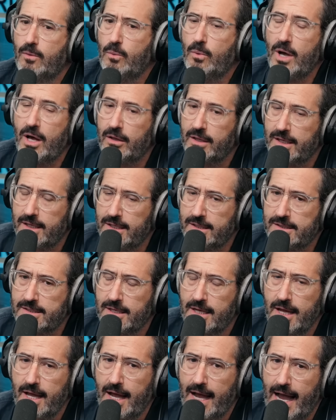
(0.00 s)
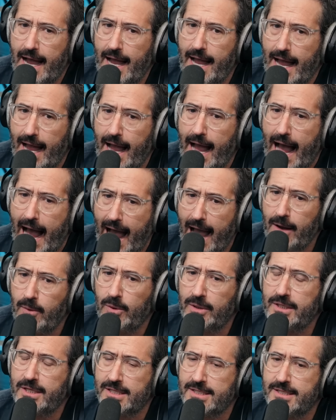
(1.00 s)
Well, it's I I, I
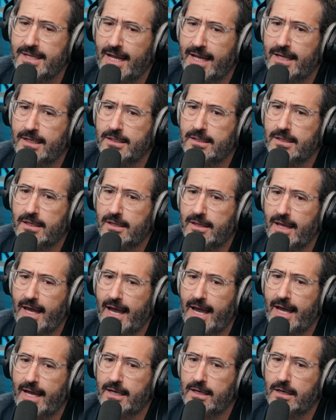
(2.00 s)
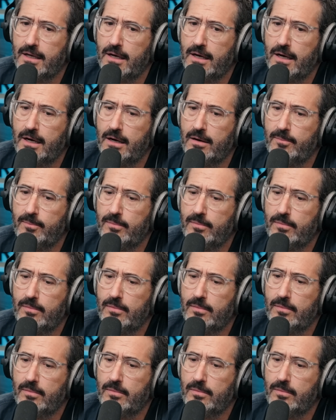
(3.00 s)
would contend that um,
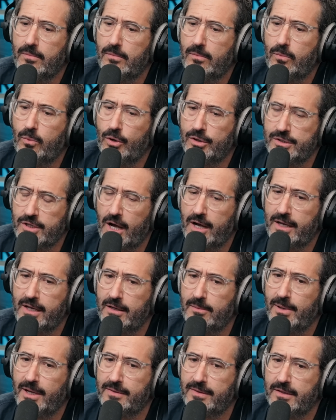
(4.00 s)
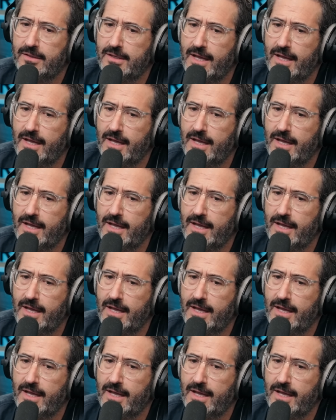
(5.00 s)
we're talking about the